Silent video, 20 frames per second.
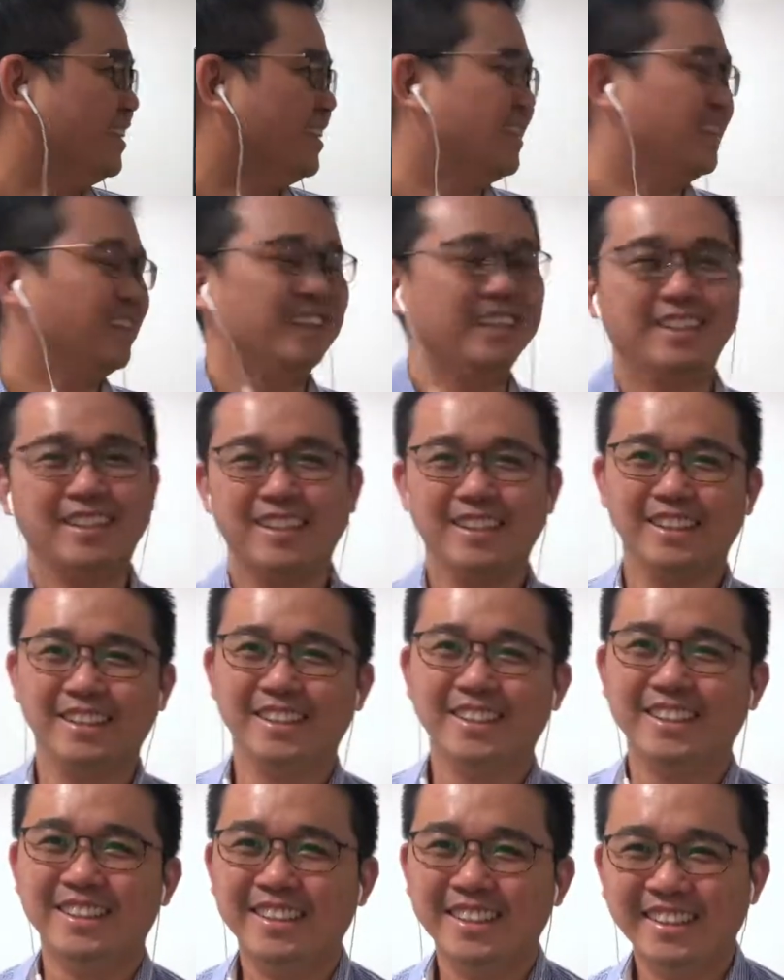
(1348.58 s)
Okay.
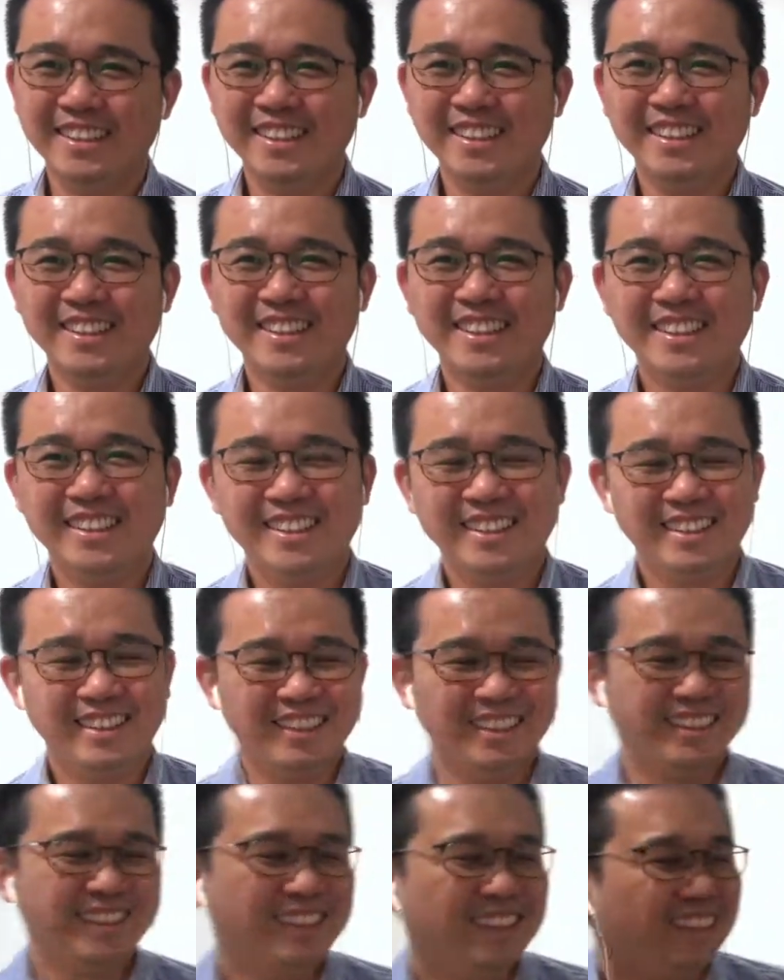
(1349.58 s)

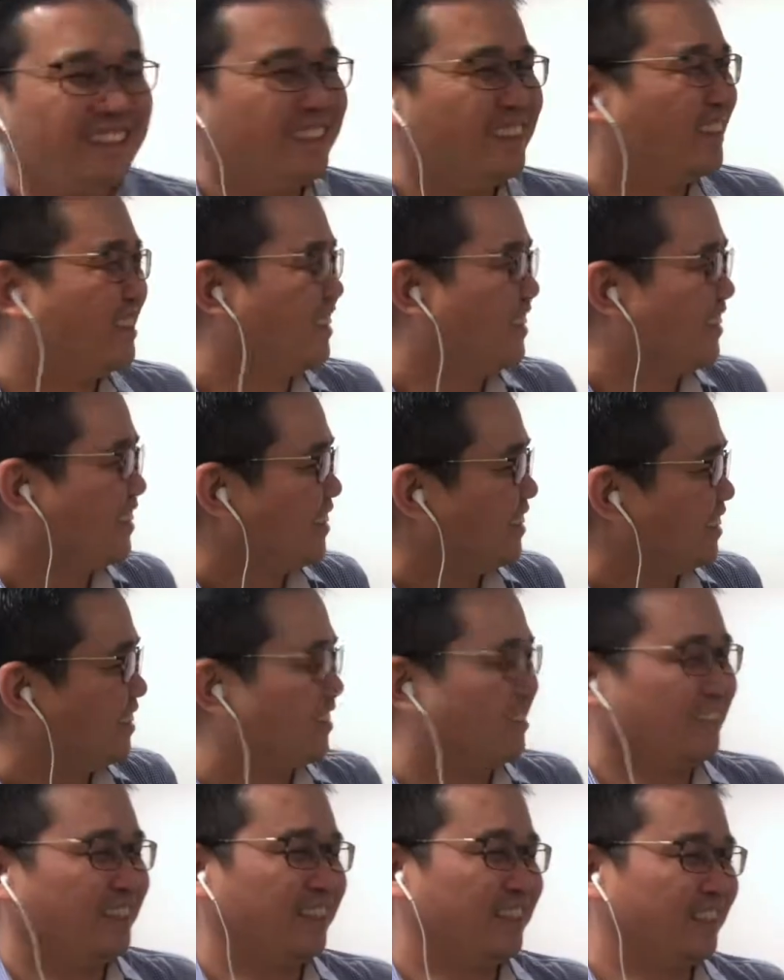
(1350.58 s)
Oh
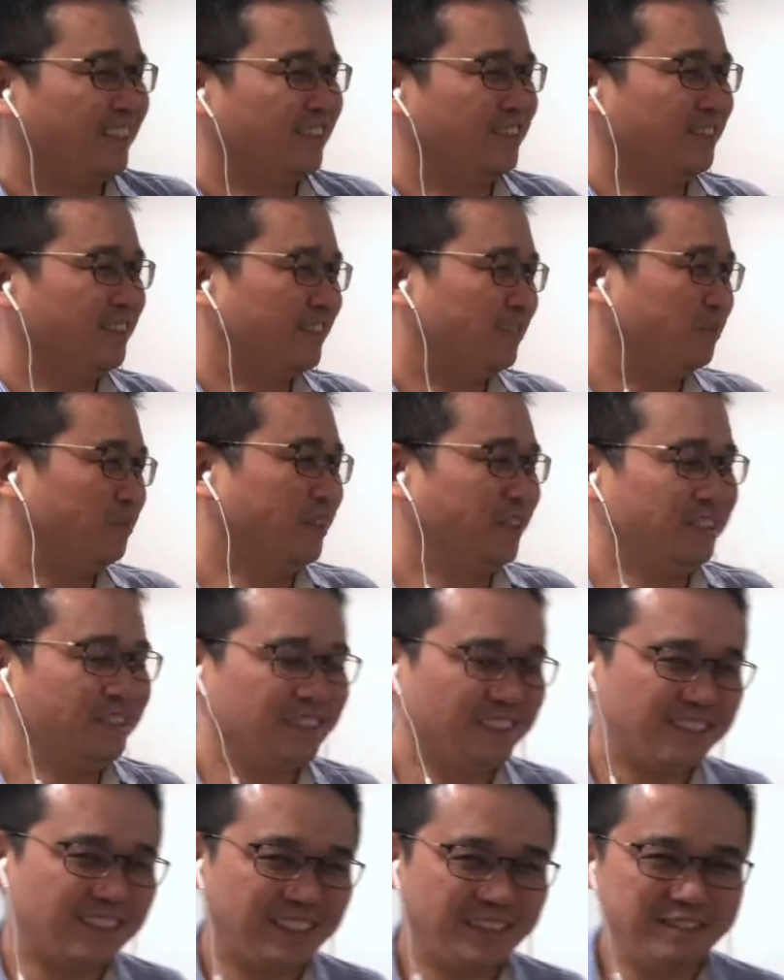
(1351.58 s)
yeah, I should have played
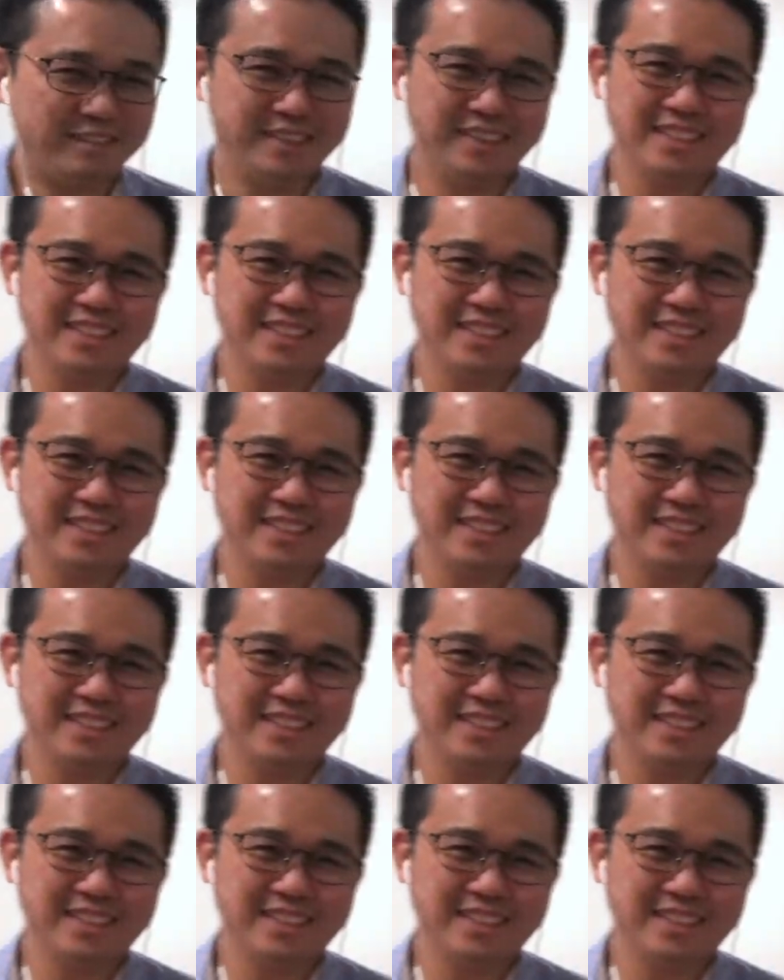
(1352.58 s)
this time.